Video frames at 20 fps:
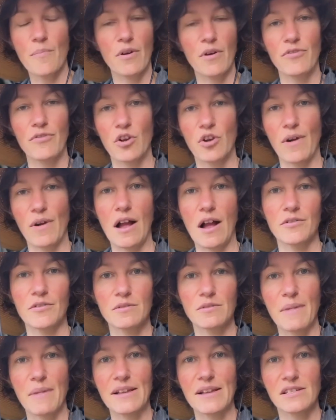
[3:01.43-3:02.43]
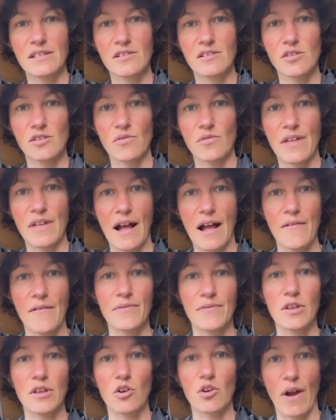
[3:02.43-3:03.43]
of the ground makes it so that
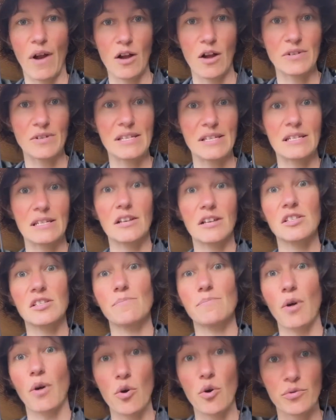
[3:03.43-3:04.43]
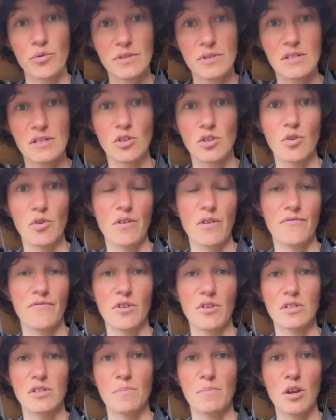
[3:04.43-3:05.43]
the ground isn't exposed. So if
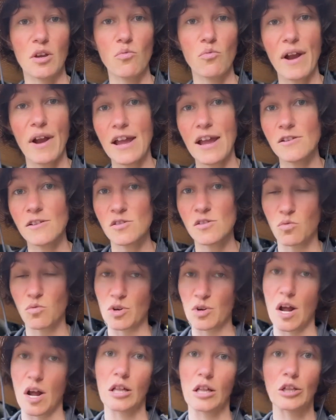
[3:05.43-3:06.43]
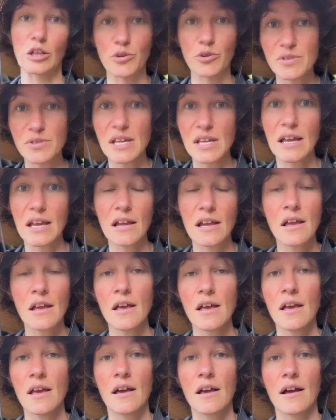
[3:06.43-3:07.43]
there's big rains, we're not losing
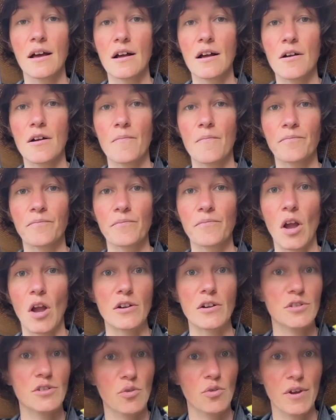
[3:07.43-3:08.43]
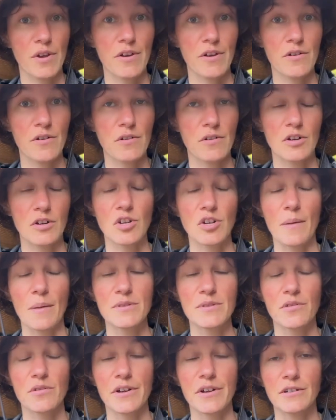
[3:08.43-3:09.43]
our soil, our
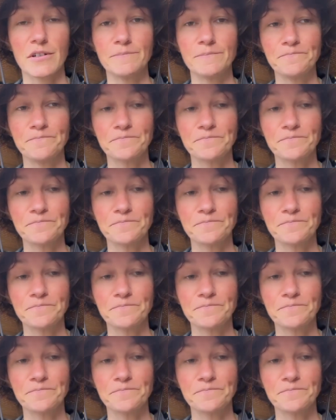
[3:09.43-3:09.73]
topsoil.